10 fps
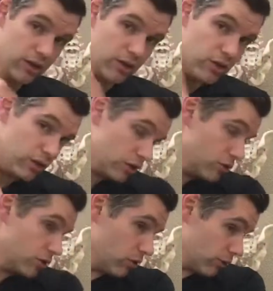You can
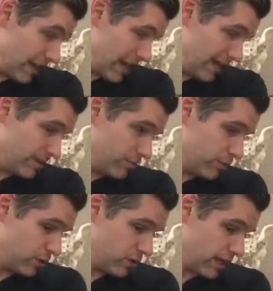use your own hands and
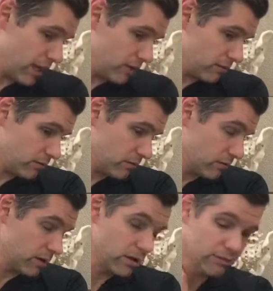push down,
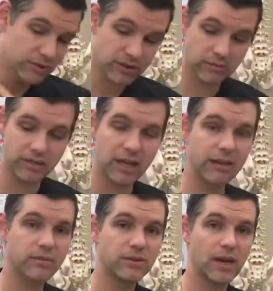but
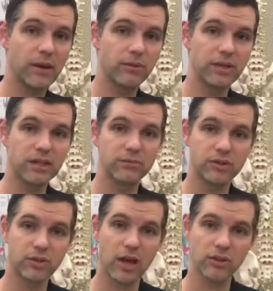sometimes I will get a
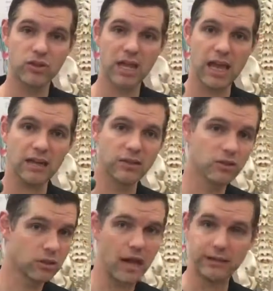massage cane, and
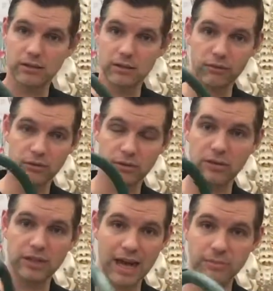there's lots of different
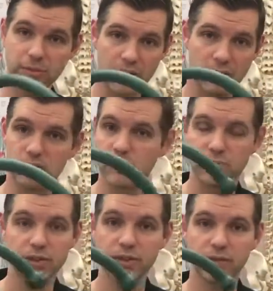types. I don't
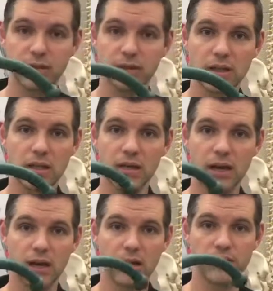specifically
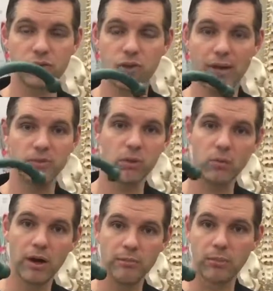ascribe to
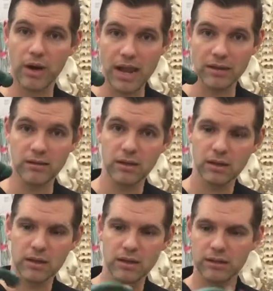one brand.
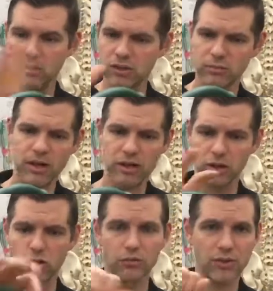It's just some kind of
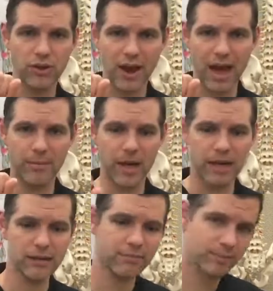curve with a knob on it.